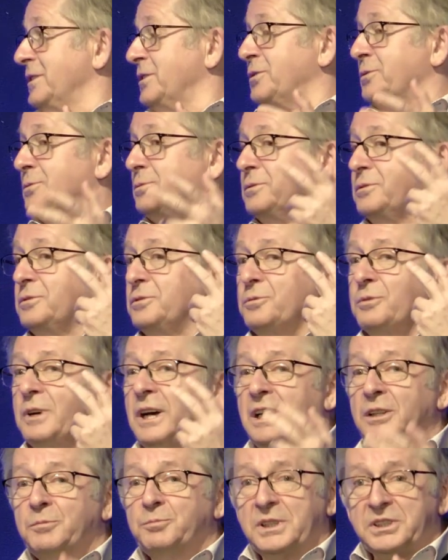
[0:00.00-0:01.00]
to
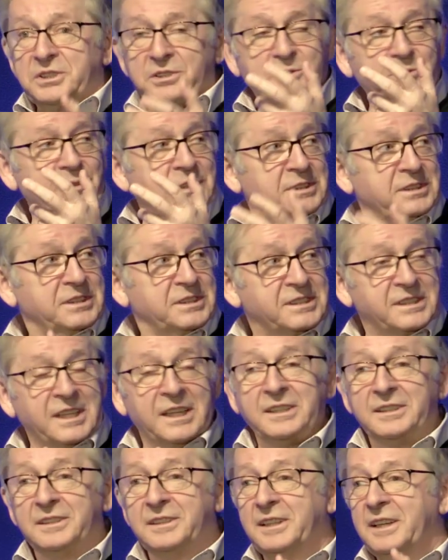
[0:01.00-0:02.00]
help us to
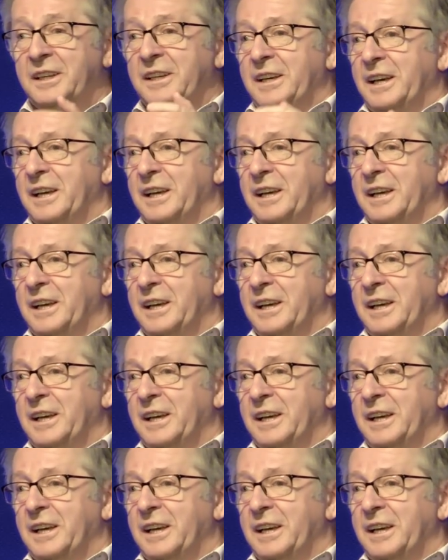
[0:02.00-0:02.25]
understand.